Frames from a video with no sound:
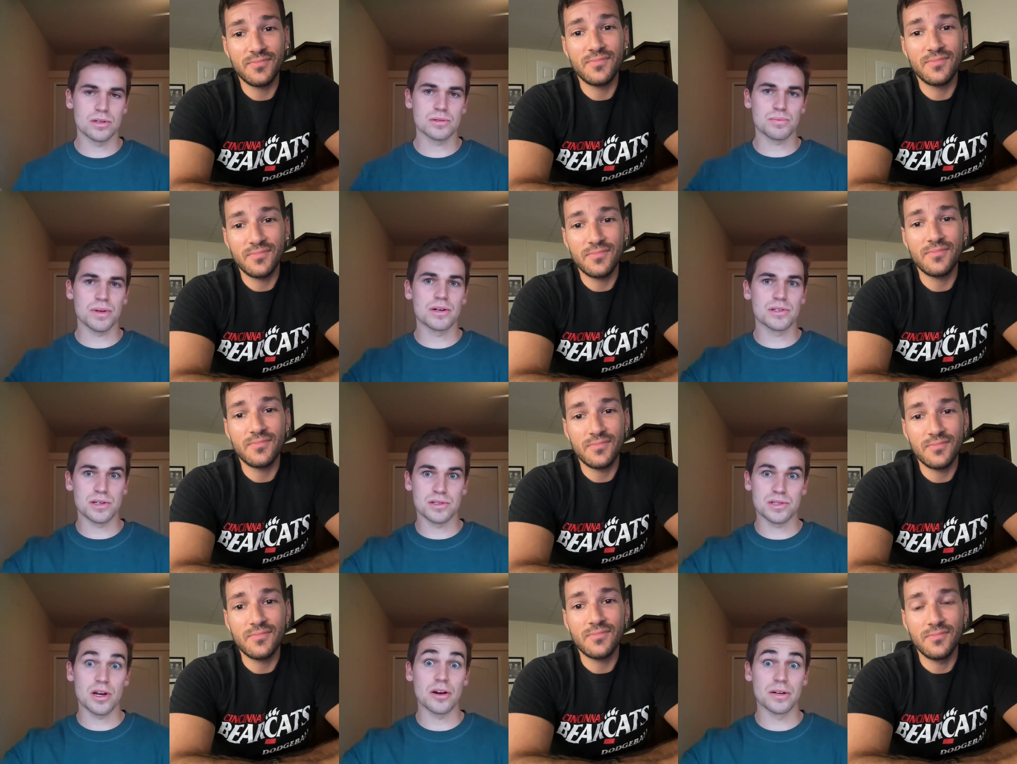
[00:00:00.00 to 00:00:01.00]
Speaker 1: those players are
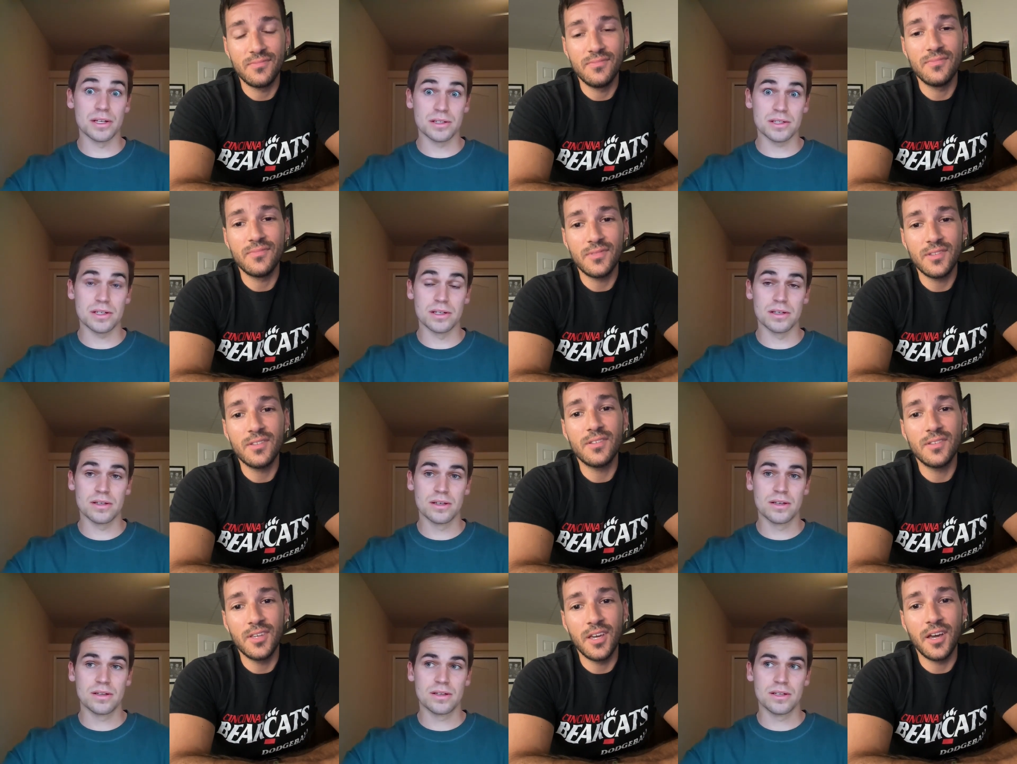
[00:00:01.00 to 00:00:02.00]
starting to
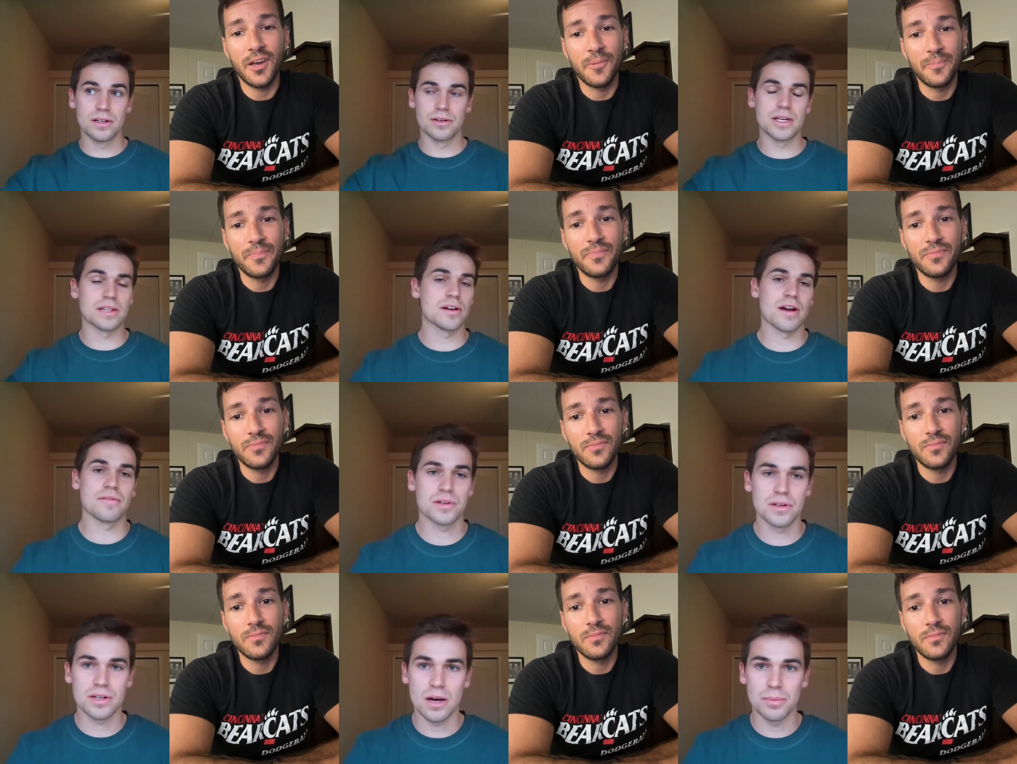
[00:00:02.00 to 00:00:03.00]
yeah you know, get their
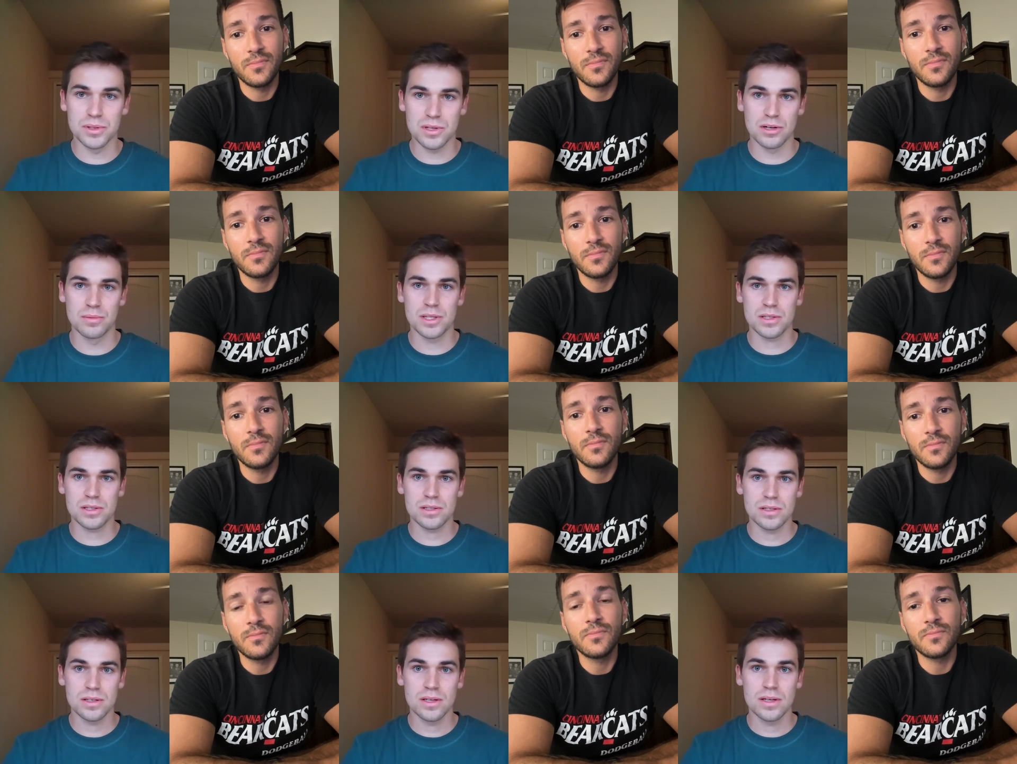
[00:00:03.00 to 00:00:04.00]
couple tournaments.
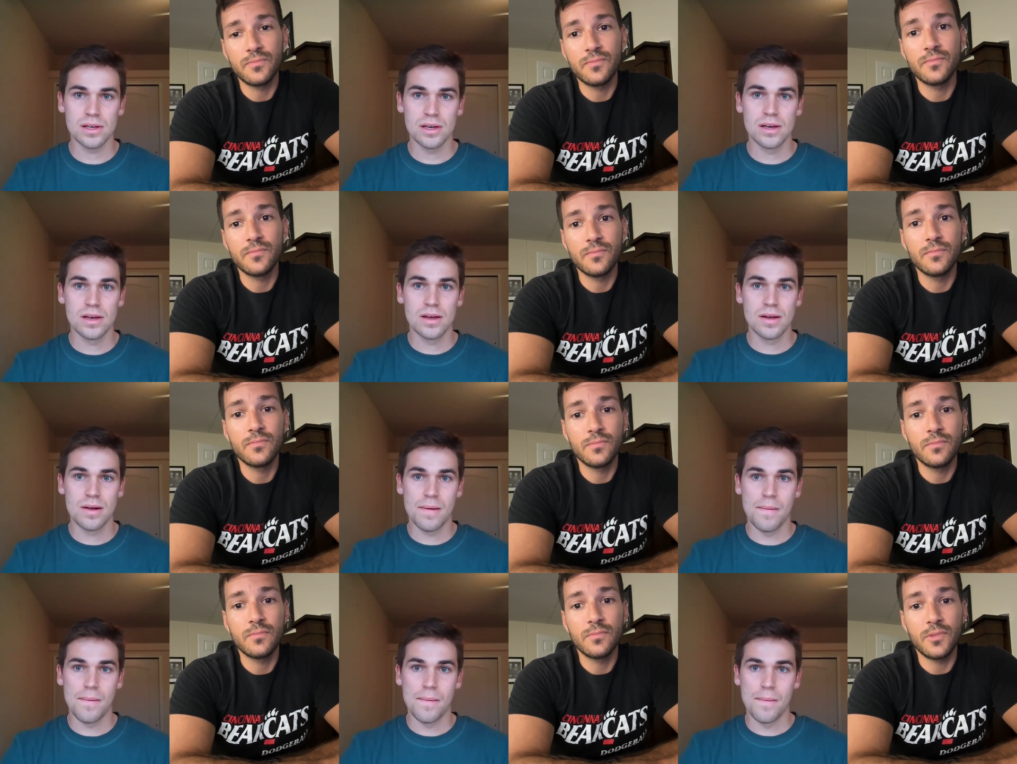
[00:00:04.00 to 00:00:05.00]

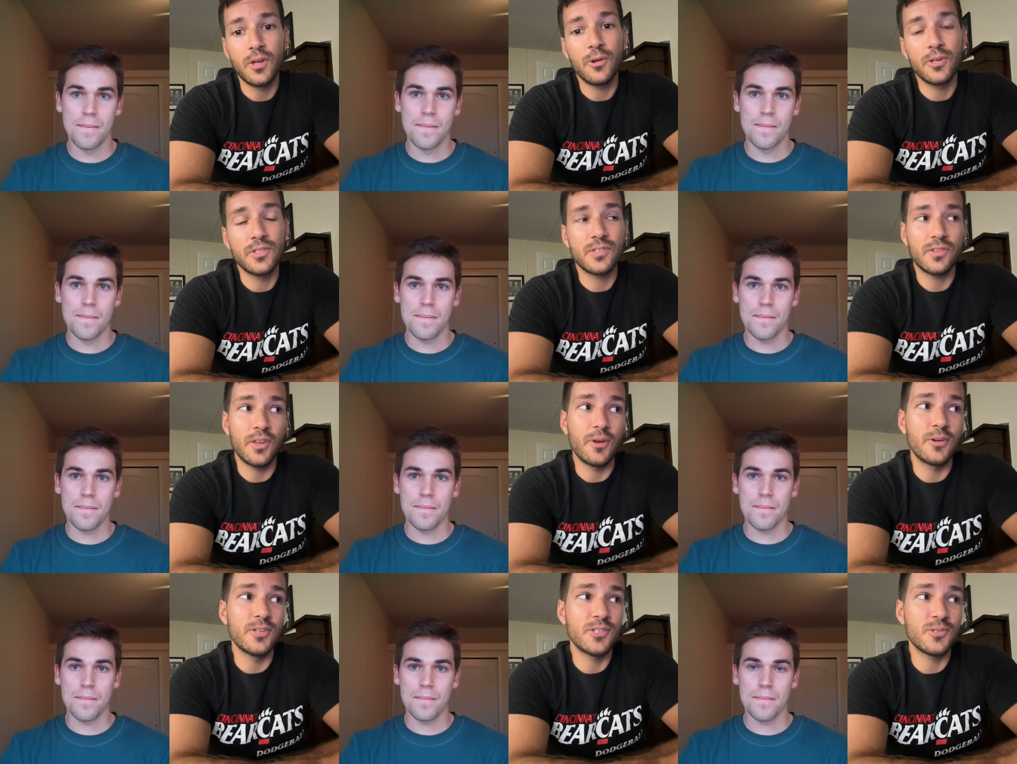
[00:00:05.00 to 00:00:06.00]
Speaker 2: There is
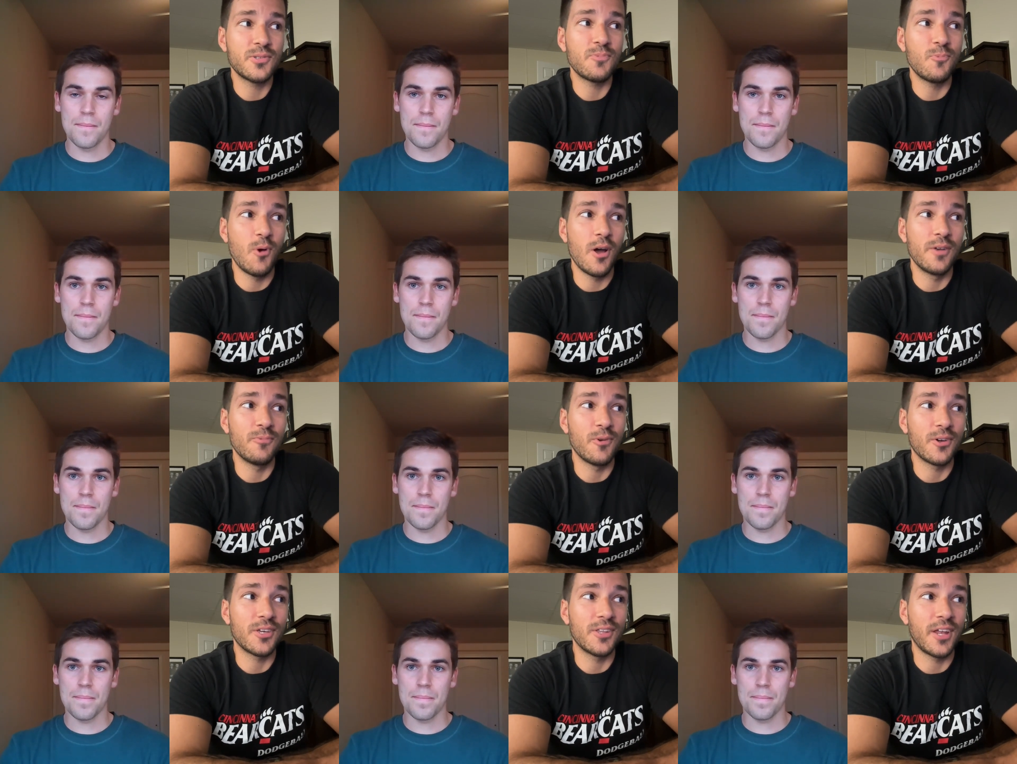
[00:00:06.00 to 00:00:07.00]
there is
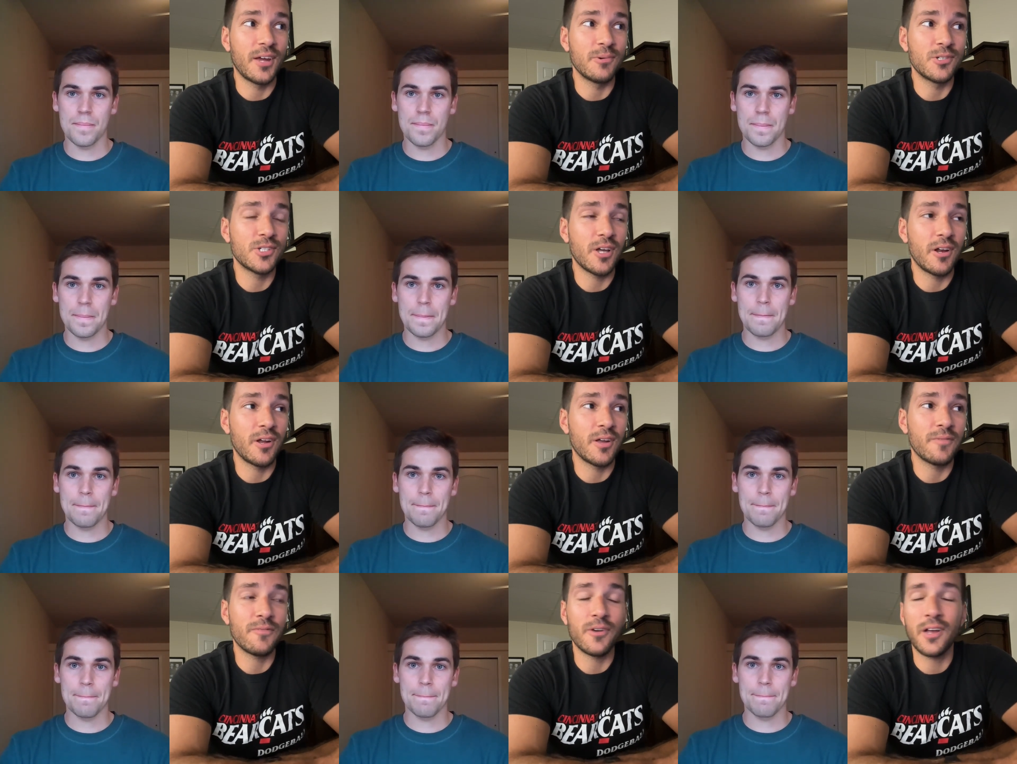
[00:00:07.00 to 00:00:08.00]
one rookie that I would shout
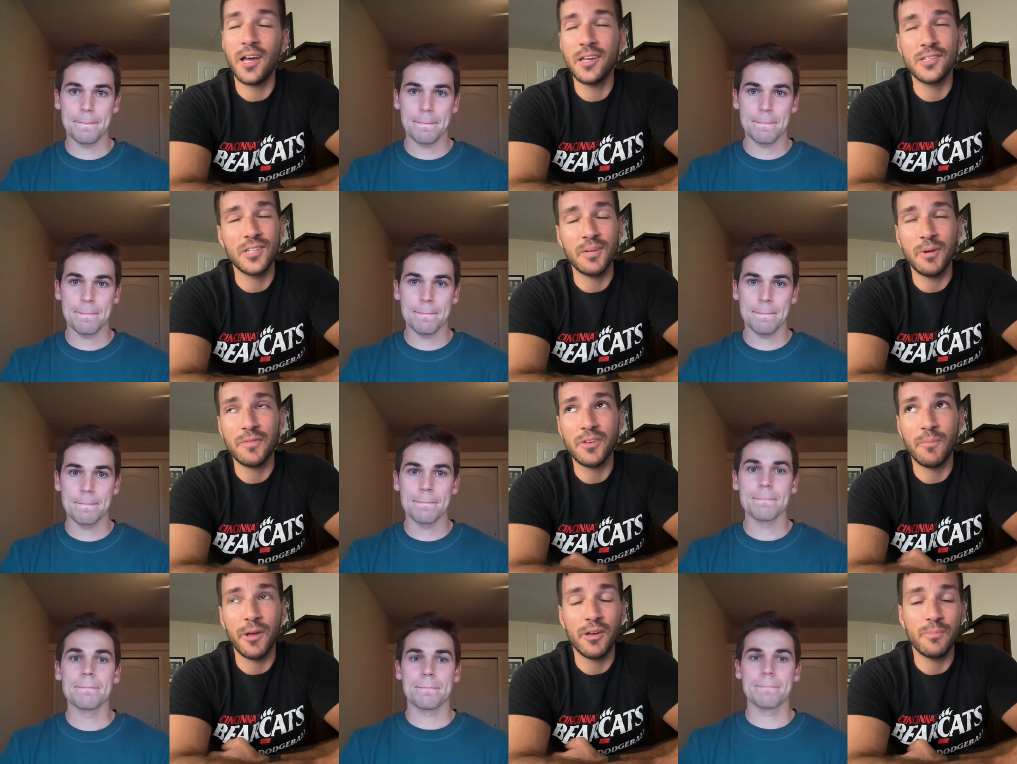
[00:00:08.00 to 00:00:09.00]
out. I forgot his name
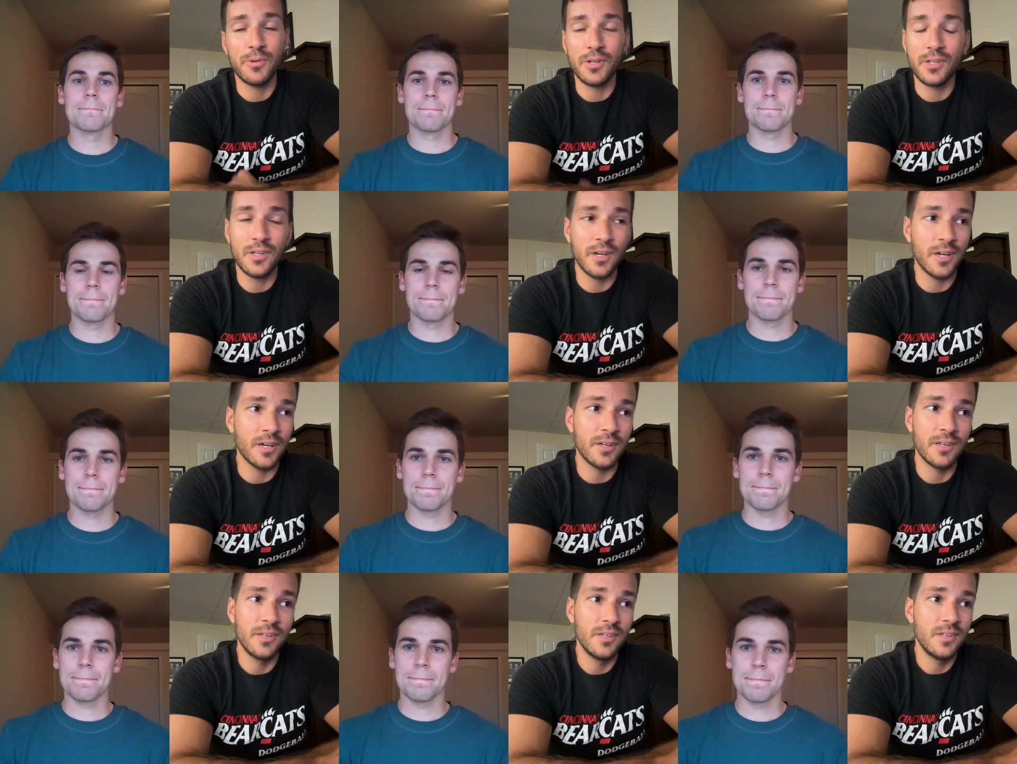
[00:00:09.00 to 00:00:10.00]
off the top of my head, but it
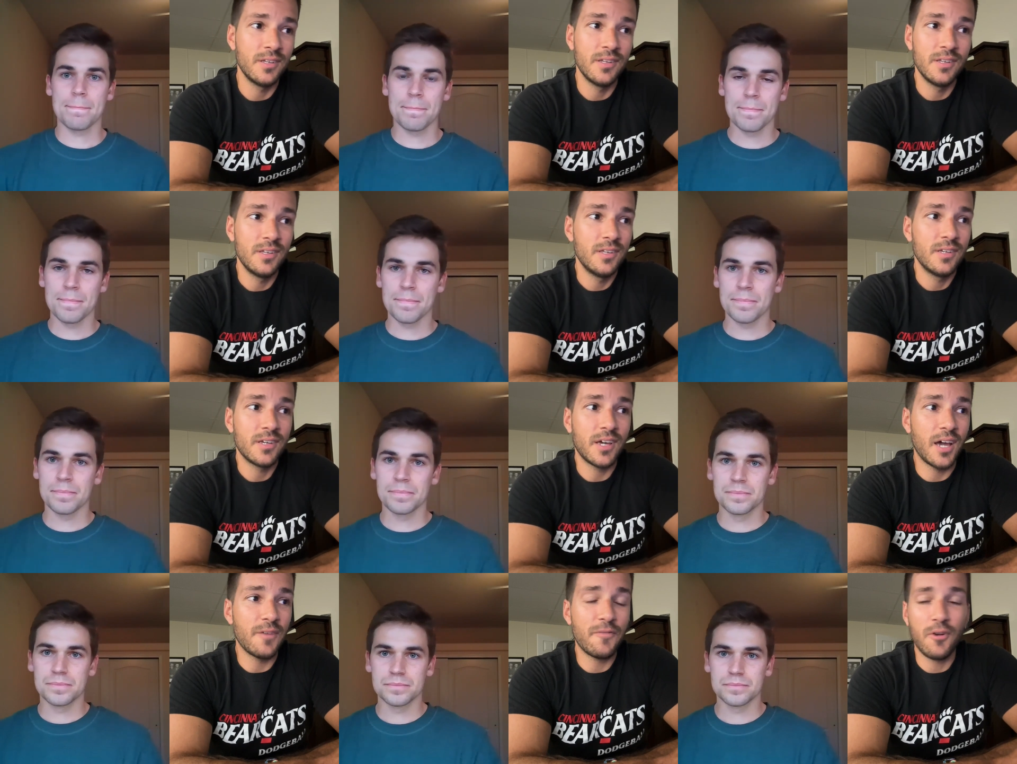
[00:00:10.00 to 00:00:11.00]
uh,
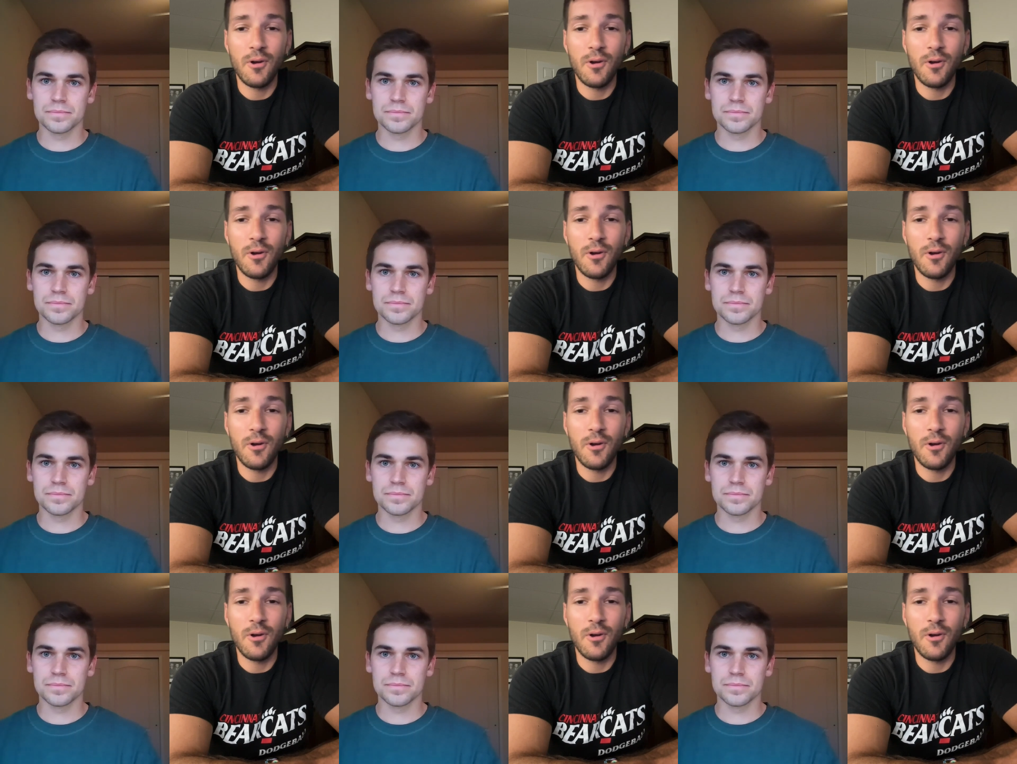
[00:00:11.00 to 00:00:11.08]
guy